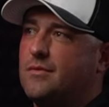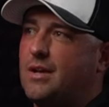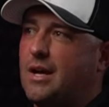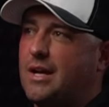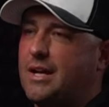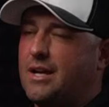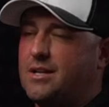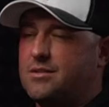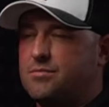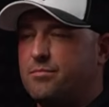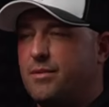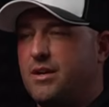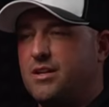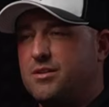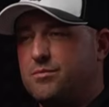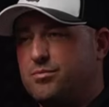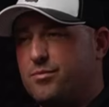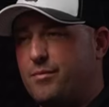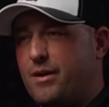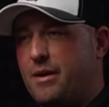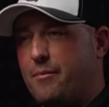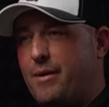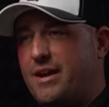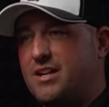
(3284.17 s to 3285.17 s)
i guess
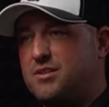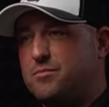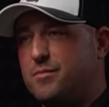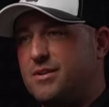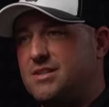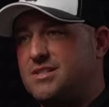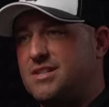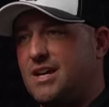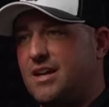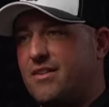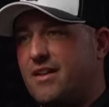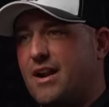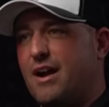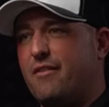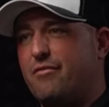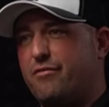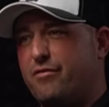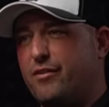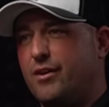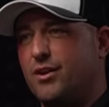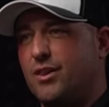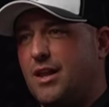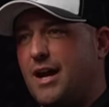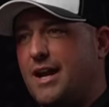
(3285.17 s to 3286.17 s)
makes makes me say that i
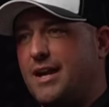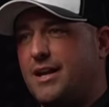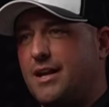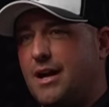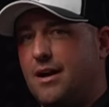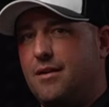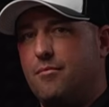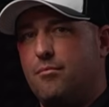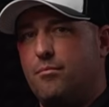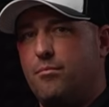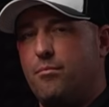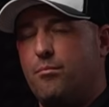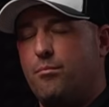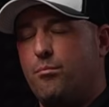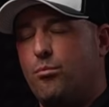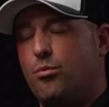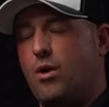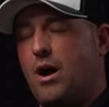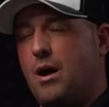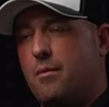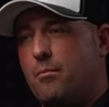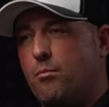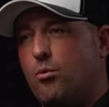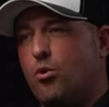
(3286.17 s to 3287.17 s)
feel like
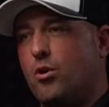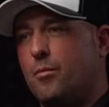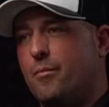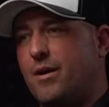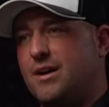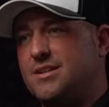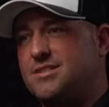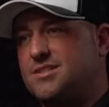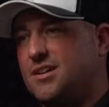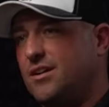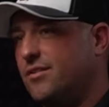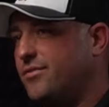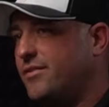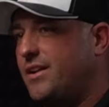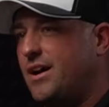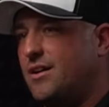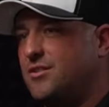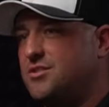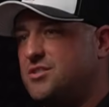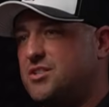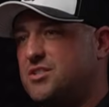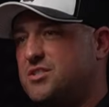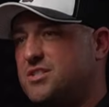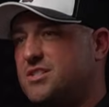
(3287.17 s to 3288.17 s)
I'm uh, more myself
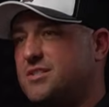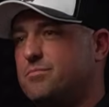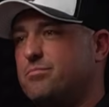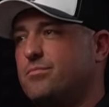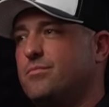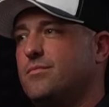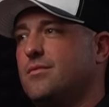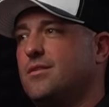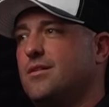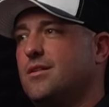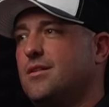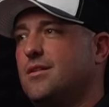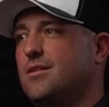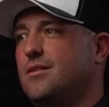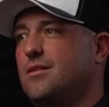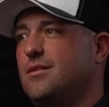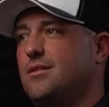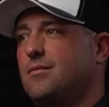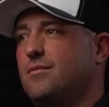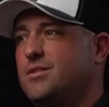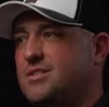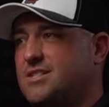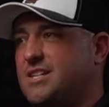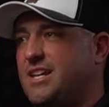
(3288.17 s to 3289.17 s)
now is just
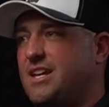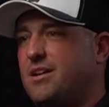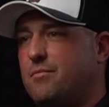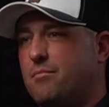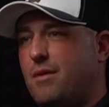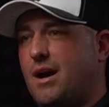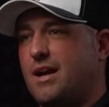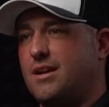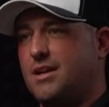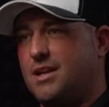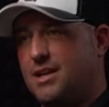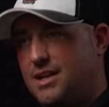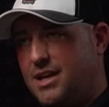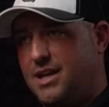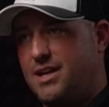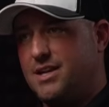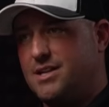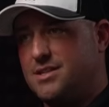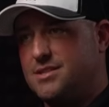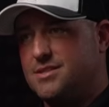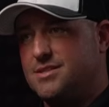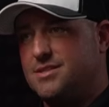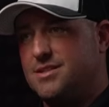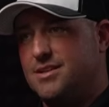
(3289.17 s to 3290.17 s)
seeing my
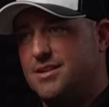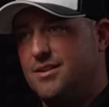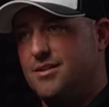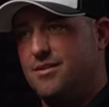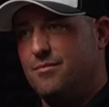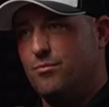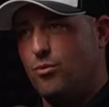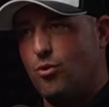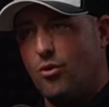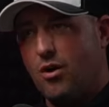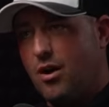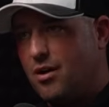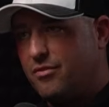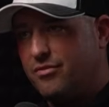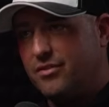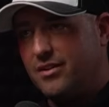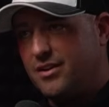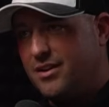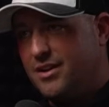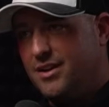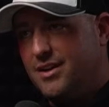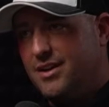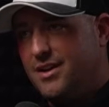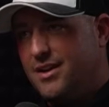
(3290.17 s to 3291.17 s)
kids more
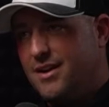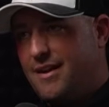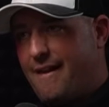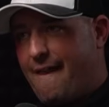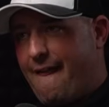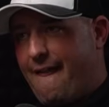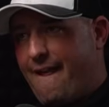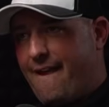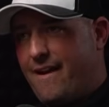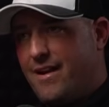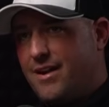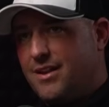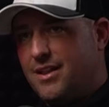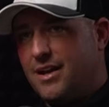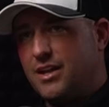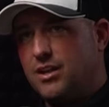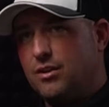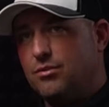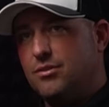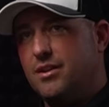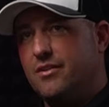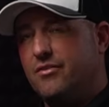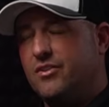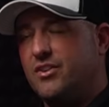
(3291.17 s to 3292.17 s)
often.
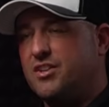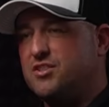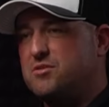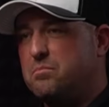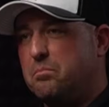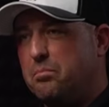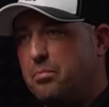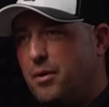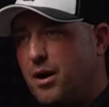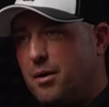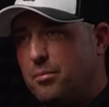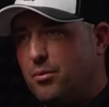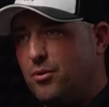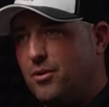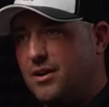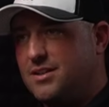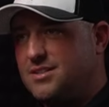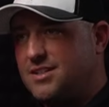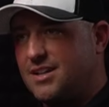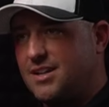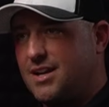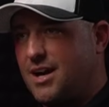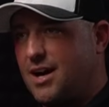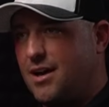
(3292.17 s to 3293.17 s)
Like you live in this bubble
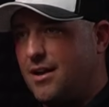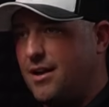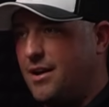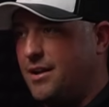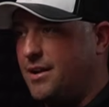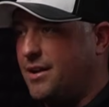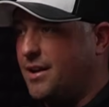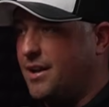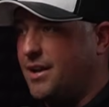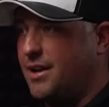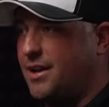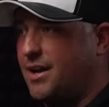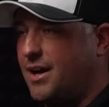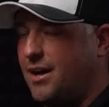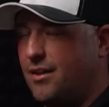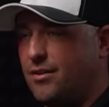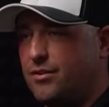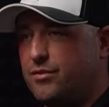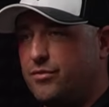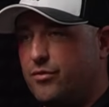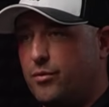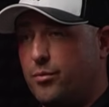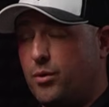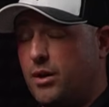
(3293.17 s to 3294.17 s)
as a co in, in,
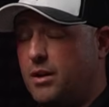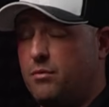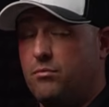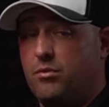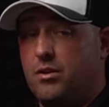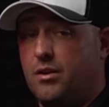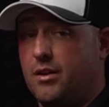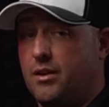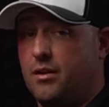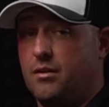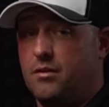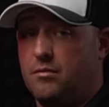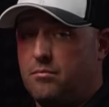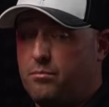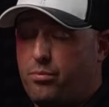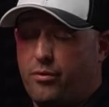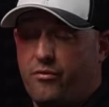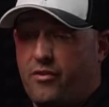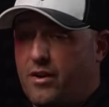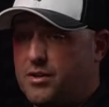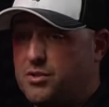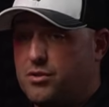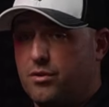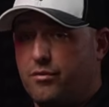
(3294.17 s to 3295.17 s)
college football and really in
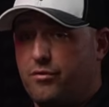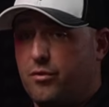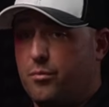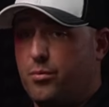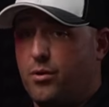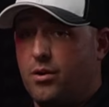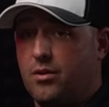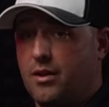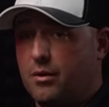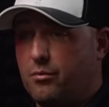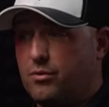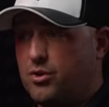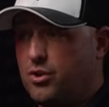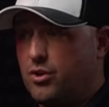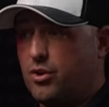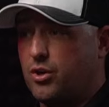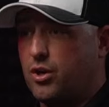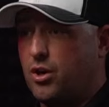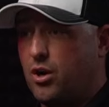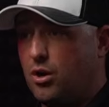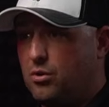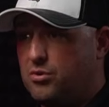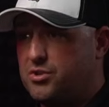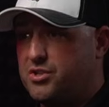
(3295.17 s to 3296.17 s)
professional football. Like when you're
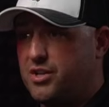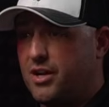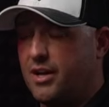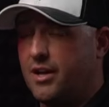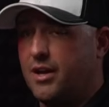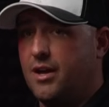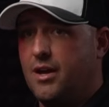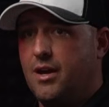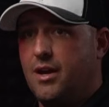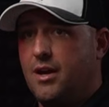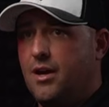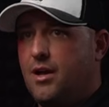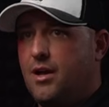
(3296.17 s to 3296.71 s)
coaching,